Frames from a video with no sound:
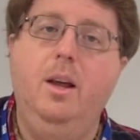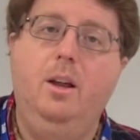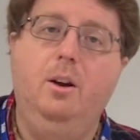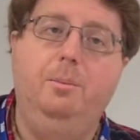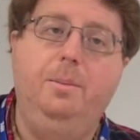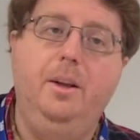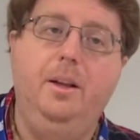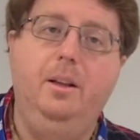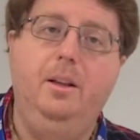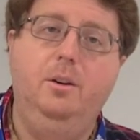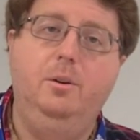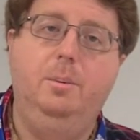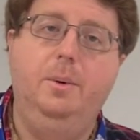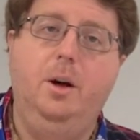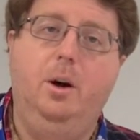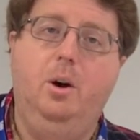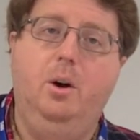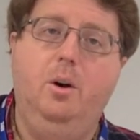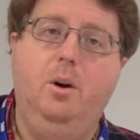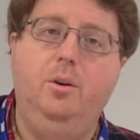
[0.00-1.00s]
It'll be a little
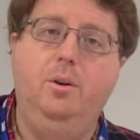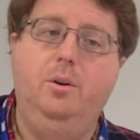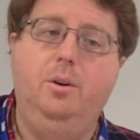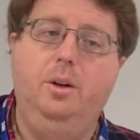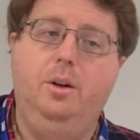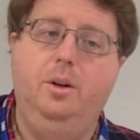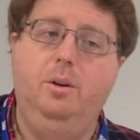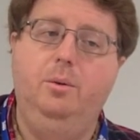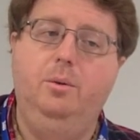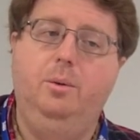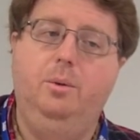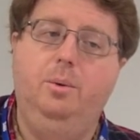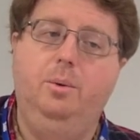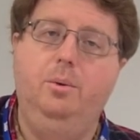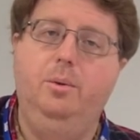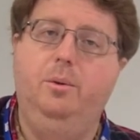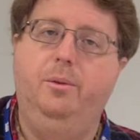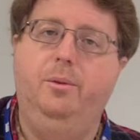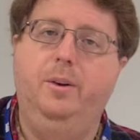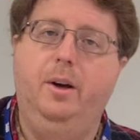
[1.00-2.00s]
bit harder to go
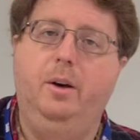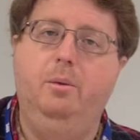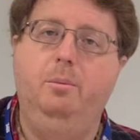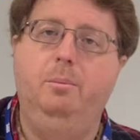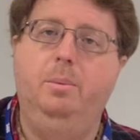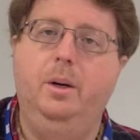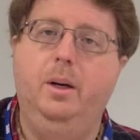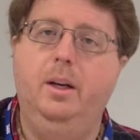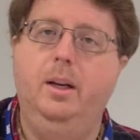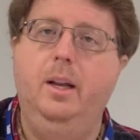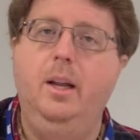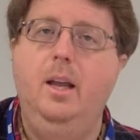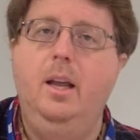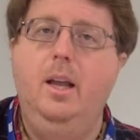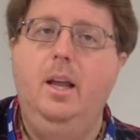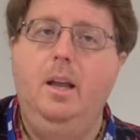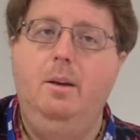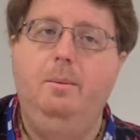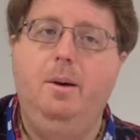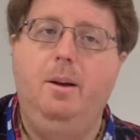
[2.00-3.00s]
through the felt, but
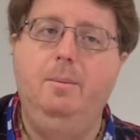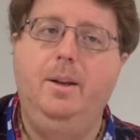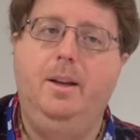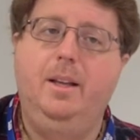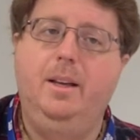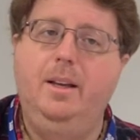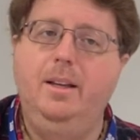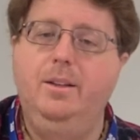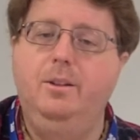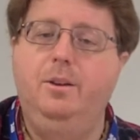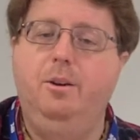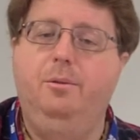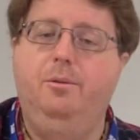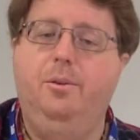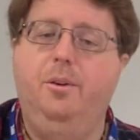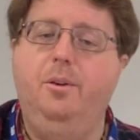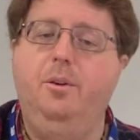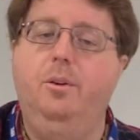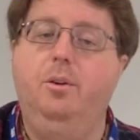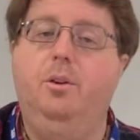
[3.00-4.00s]
it might make it easier
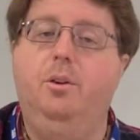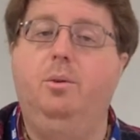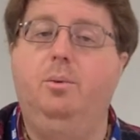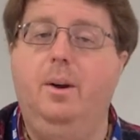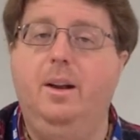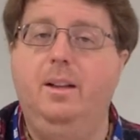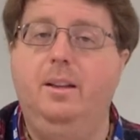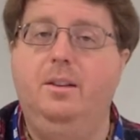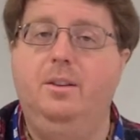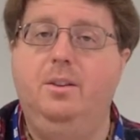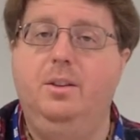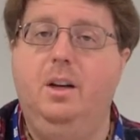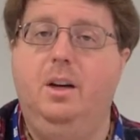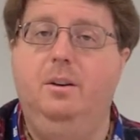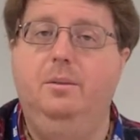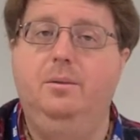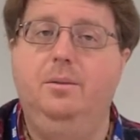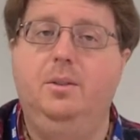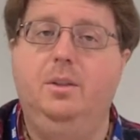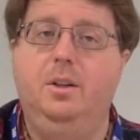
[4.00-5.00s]
for you to thread
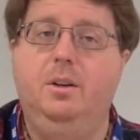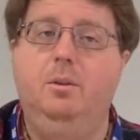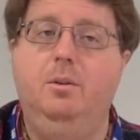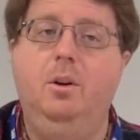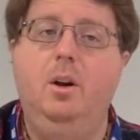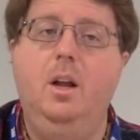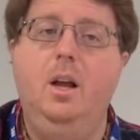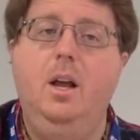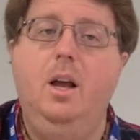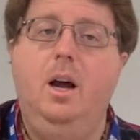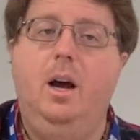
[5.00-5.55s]
stuff. So